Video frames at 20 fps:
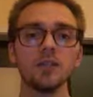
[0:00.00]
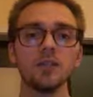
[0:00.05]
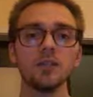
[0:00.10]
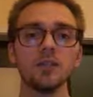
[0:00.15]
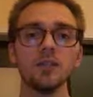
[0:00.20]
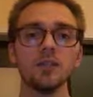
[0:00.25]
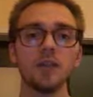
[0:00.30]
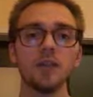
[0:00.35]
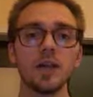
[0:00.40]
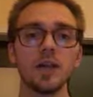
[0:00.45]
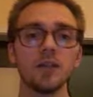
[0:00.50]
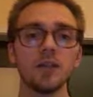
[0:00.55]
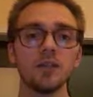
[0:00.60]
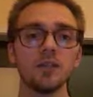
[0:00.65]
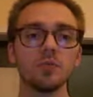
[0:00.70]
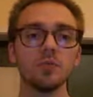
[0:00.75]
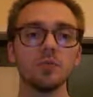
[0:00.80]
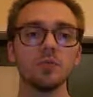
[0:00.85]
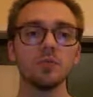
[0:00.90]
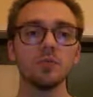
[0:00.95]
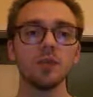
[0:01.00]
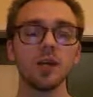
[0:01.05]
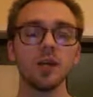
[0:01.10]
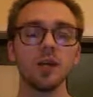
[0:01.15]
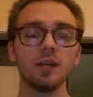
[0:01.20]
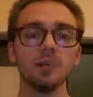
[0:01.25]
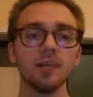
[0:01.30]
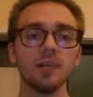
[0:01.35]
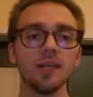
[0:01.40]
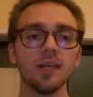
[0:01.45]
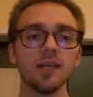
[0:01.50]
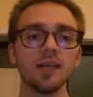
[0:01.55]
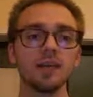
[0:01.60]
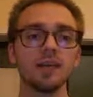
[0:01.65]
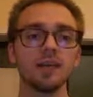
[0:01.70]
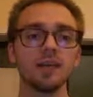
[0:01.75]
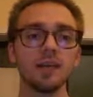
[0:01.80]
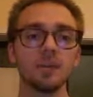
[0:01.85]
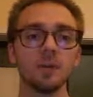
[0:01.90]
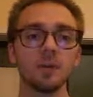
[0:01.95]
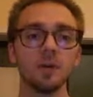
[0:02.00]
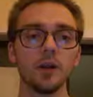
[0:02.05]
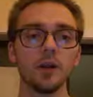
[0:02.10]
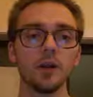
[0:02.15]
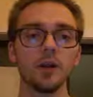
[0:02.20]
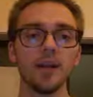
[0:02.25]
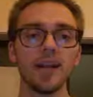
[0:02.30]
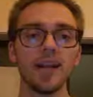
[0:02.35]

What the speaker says: to define this world as being separate